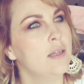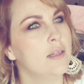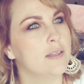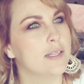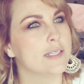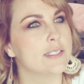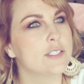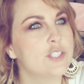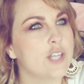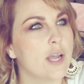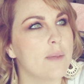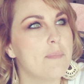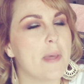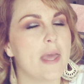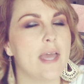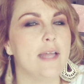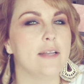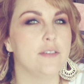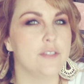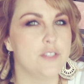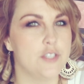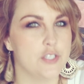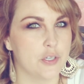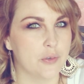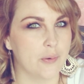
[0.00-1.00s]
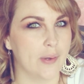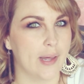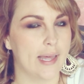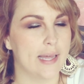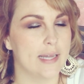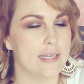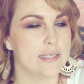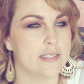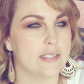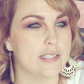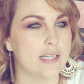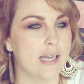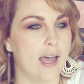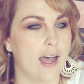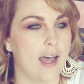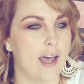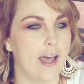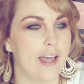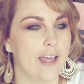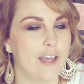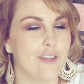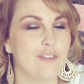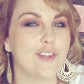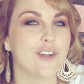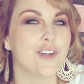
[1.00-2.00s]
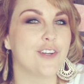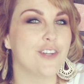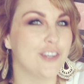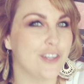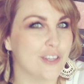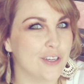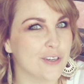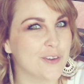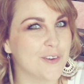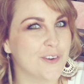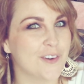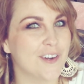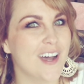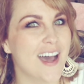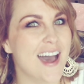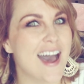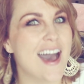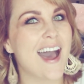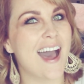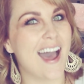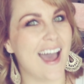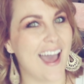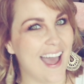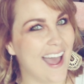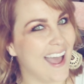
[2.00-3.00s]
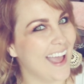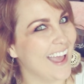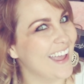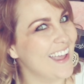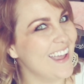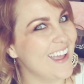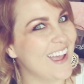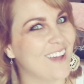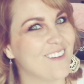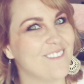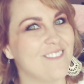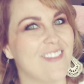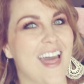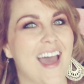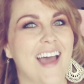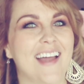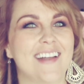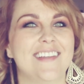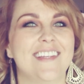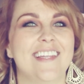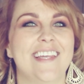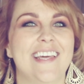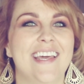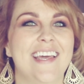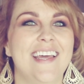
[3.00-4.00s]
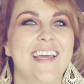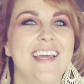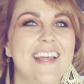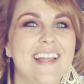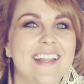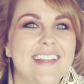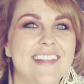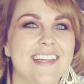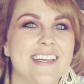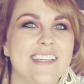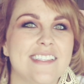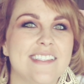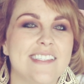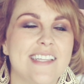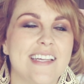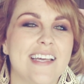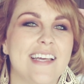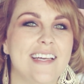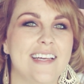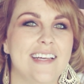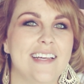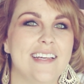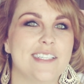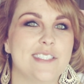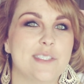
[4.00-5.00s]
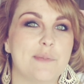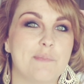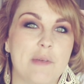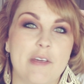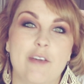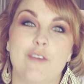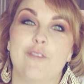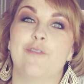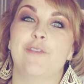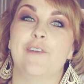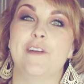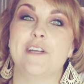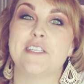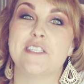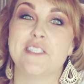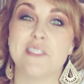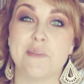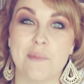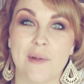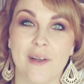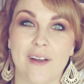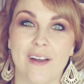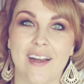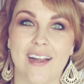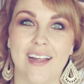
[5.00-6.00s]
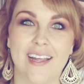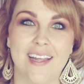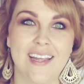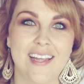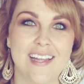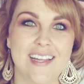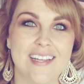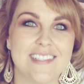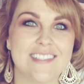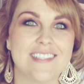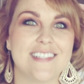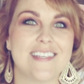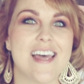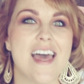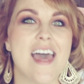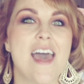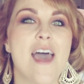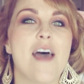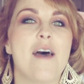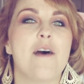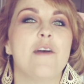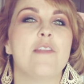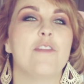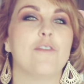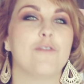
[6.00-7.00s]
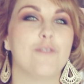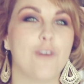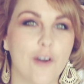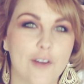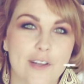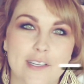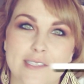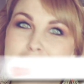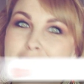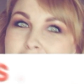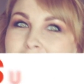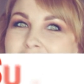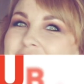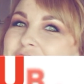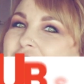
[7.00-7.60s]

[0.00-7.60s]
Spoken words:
let's jump into it. If you're new, hi, I'm Natalie. This is Be a Free Spirit. The focus on